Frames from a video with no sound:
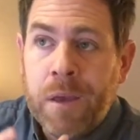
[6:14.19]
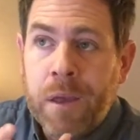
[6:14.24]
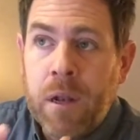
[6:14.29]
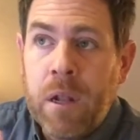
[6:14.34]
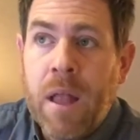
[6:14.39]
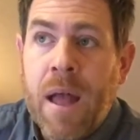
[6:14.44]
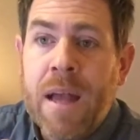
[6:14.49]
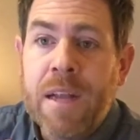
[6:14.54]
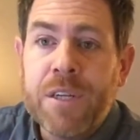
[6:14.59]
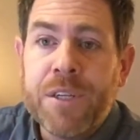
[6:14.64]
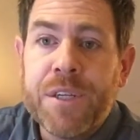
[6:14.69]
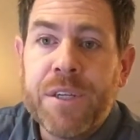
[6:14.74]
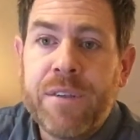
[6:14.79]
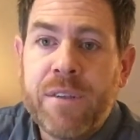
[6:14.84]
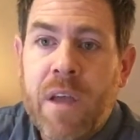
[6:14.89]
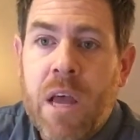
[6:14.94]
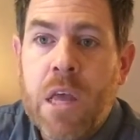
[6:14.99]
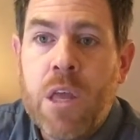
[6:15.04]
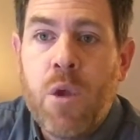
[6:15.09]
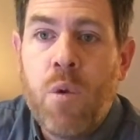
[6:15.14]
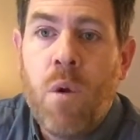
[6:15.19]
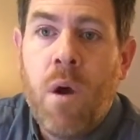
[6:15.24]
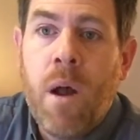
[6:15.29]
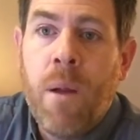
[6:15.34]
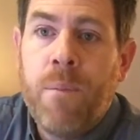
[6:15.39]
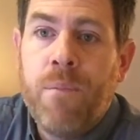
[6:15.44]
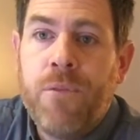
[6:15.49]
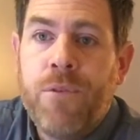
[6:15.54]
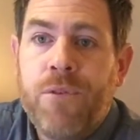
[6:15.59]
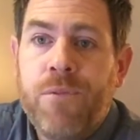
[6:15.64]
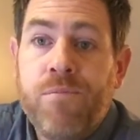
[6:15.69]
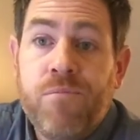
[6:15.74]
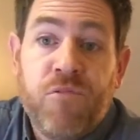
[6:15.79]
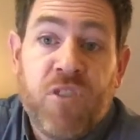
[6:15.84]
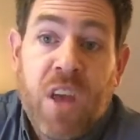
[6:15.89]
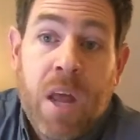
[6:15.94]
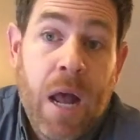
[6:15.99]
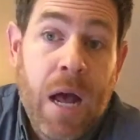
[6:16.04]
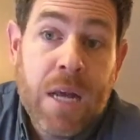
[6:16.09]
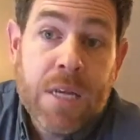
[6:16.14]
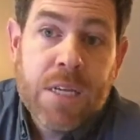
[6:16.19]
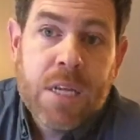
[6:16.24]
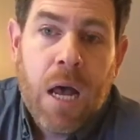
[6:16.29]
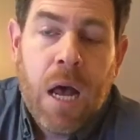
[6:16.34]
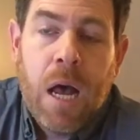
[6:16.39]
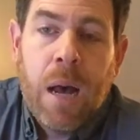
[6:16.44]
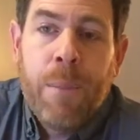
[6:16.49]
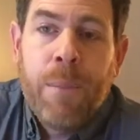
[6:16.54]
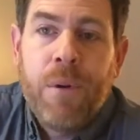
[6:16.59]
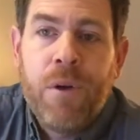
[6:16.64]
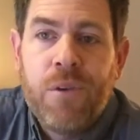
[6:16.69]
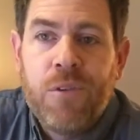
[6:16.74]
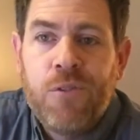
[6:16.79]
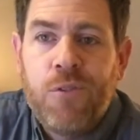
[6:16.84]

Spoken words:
it'll actually set us up